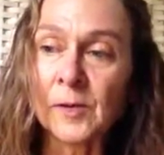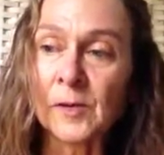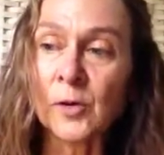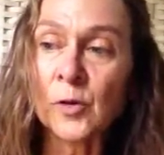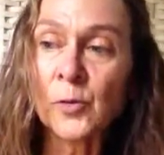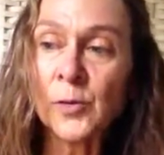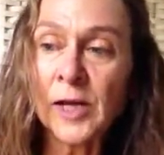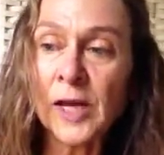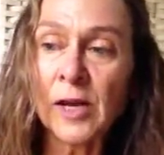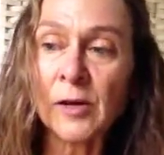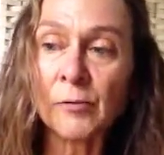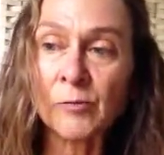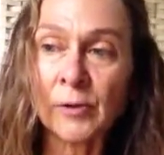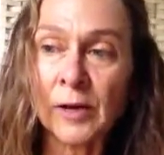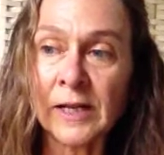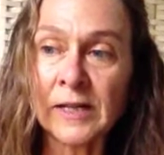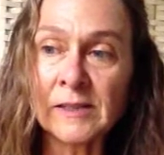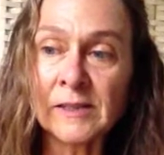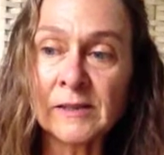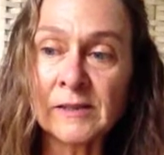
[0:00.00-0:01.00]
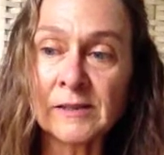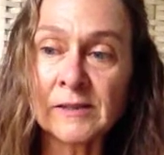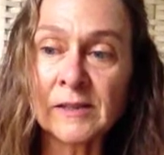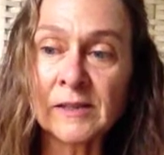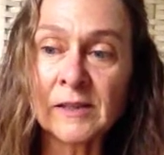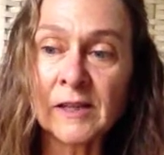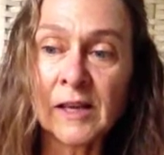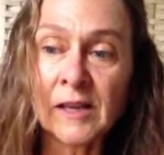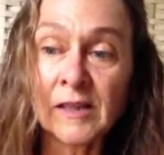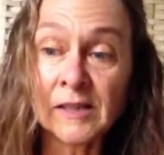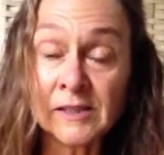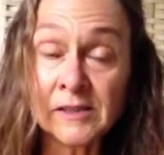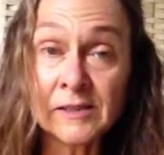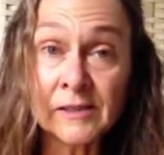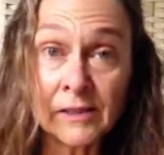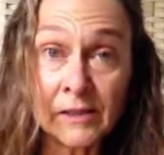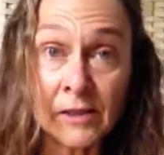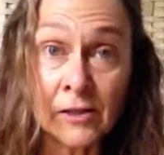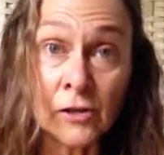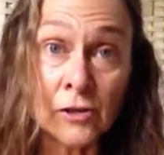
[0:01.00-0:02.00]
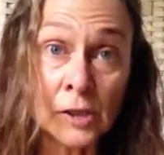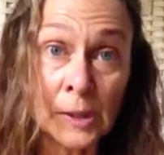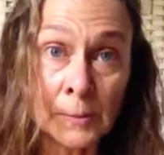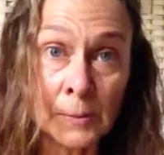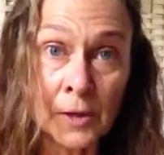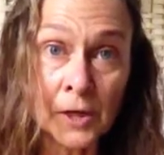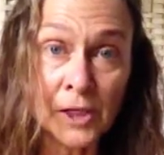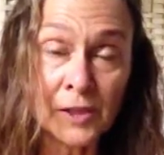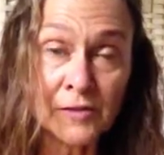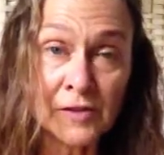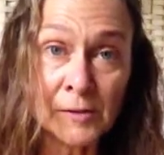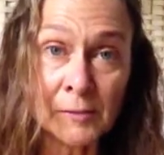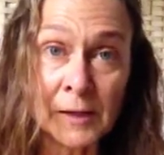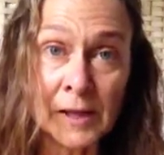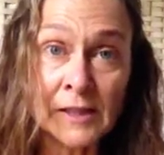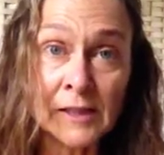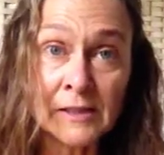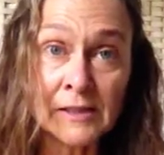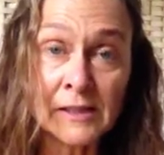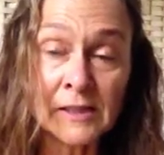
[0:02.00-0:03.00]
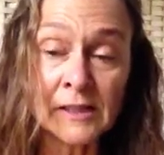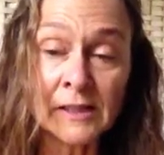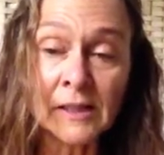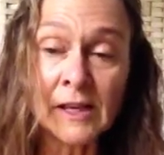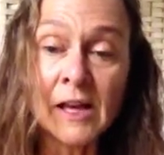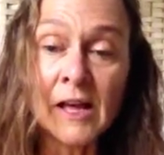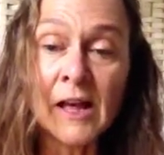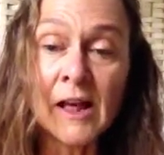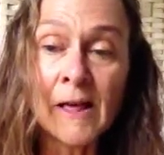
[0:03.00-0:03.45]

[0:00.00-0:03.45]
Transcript: create a race. This is the early part of humanity